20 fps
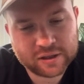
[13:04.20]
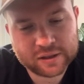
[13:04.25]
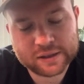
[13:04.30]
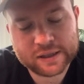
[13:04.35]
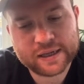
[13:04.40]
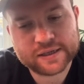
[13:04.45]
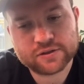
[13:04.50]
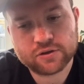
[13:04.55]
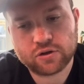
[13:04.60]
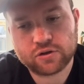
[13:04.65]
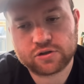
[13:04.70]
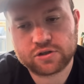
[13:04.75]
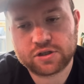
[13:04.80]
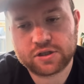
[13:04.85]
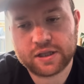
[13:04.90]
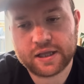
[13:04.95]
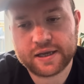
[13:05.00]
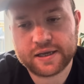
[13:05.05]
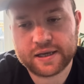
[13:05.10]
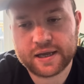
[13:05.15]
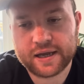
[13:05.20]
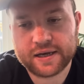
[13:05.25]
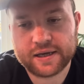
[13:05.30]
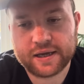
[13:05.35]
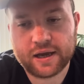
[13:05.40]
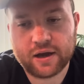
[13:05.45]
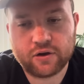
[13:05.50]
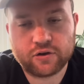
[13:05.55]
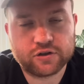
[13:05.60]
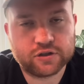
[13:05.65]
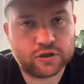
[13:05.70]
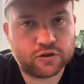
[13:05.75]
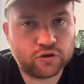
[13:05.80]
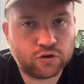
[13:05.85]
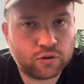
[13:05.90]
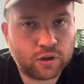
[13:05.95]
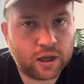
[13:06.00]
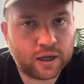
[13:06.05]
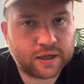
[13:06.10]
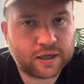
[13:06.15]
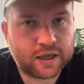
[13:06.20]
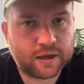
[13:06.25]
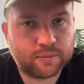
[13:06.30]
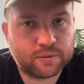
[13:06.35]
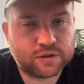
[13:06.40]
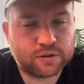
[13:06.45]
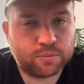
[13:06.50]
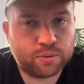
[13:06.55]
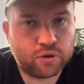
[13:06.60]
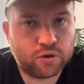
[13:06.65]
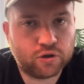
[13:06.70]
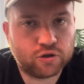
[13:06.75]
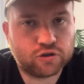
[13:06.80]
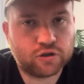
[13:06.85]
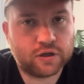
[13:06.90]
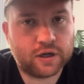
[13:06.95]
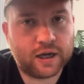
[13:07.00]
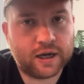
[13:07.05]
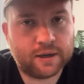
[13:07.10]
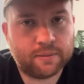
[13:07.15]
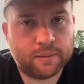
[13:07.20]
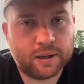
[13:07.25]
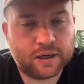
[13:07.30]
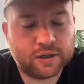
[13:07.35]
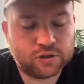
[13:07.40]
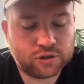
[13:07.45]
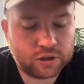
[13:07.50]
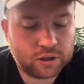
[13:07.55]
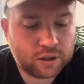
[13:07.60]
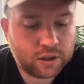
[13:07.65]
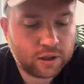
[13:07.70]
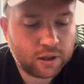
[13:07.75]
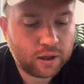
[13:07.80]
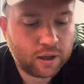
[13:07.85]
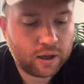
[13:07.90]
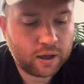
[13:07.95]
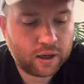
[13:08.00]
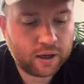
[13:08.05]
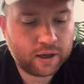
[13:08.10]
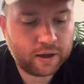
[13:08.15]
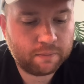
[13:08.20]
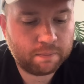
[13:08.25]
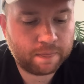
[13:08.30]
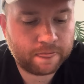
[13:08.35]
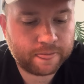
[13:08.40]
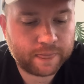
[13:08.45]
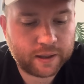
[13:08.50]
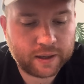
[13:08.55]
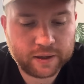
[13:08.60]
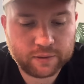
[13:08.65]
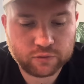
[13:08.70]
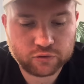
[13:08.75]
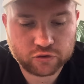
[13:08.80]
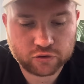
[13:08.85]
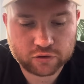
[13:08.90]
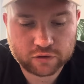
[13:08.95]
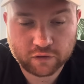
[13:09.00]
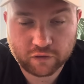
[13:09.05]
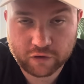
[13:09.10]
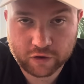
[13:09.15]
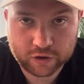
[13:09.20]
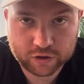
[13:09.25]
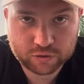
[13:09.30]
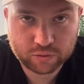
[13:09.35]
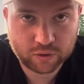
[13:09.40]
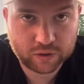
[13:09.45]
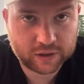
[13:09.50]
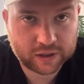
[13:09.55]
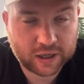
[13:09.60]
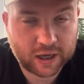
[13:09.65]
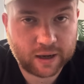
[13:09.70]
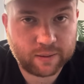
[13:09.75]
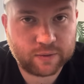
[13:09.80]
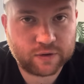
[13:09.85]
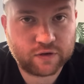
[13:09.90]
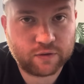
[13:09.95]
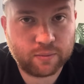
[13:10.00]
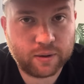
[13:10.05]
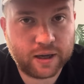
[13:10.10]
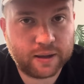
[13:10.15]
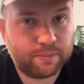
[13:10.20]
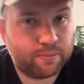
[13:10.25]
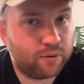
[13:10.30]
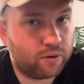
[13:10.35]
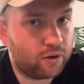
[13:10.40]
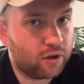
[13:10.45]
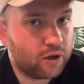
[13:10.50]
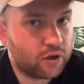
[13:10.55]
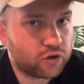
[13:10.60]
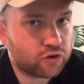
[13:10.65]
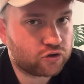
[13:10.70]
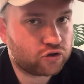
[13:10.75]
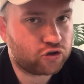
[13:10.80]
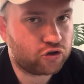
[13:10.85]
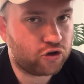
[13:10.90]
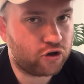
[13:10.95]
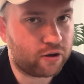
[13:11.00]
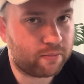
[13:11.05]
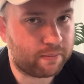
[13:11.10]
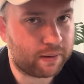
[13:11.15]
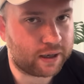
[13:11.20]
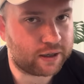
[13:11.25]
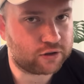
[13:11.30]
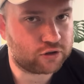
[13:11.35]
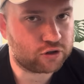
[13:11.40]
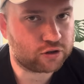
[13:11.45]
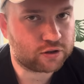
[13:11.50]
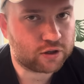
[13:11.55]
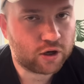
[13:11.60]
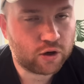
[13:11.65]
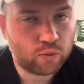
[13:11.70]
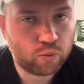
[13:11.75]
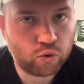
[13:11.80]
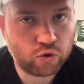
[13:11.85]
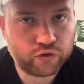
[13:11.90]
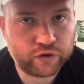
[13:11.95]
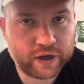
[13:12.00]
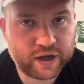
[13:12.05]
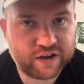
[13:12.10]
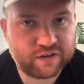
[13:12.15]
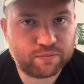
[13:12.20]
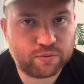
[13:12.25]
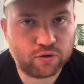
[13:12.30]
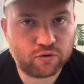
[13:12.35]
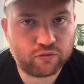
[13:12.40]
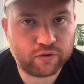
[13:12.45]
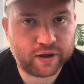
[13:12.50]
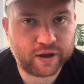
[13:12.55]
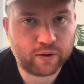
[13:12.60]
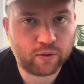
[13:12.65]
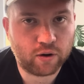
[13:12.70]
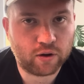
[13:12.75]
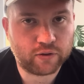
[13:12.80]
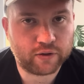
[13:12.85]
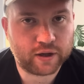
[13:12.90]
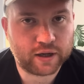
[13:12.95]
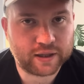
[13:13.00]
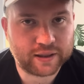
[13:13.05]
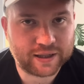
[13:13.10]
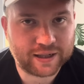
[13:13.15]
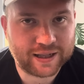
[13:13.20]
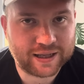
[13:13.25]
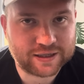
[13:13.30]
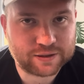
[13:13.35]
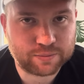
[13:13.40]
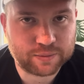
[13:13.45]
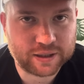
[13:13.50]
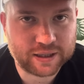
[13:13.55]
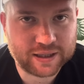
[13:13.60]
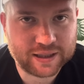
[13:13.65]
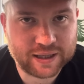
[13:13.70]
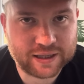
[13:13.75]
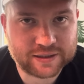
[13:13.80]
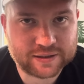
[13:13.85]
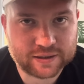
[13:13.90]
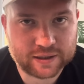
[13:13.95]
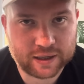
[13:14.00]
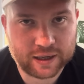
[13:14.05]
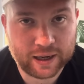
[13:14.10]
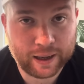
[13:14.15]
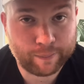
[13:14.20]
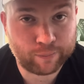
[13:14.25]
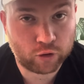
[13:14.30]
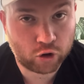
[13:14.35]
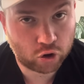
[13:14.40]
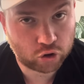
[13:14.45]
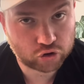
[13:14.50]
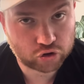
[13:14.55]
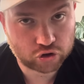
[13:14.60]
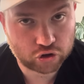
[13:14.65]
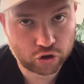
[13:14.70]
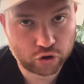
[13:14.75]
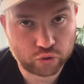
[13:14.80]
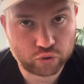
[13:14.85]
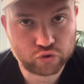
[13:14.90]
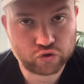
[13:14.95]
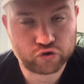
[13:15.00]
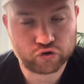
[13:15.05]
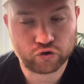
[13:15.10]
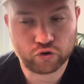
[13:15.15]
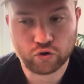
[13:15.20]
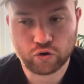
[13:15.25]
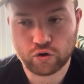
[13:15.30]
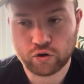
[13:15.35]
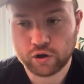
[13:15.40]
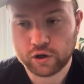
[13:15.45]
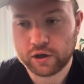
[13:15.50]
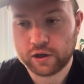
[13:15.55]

let's not slate Eddie Howe, because I do like him as a person and a manager. He was just the first one that came into my head, but certain managers, would they have put Rio on in the last minute last night? I'm not so sure.